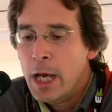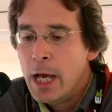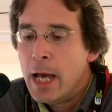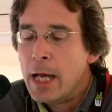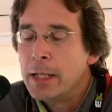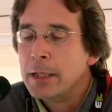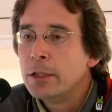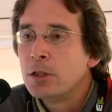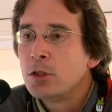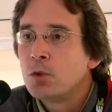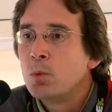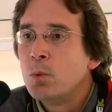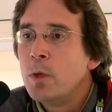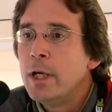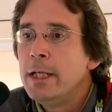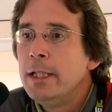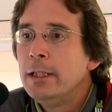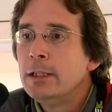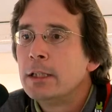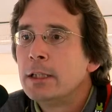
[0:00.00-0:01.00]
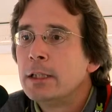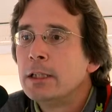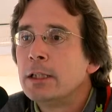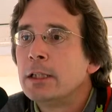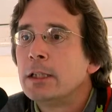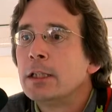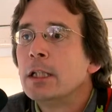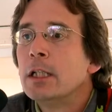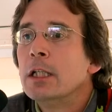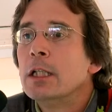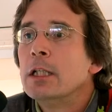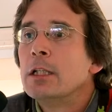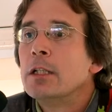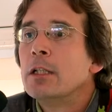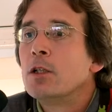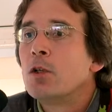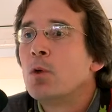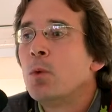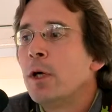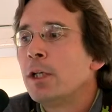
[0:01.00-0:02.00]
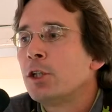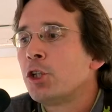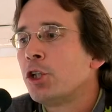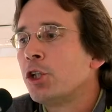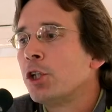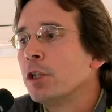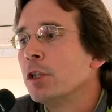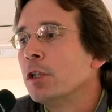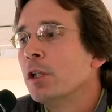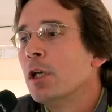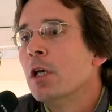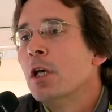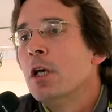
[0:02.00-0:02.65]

And this raises the question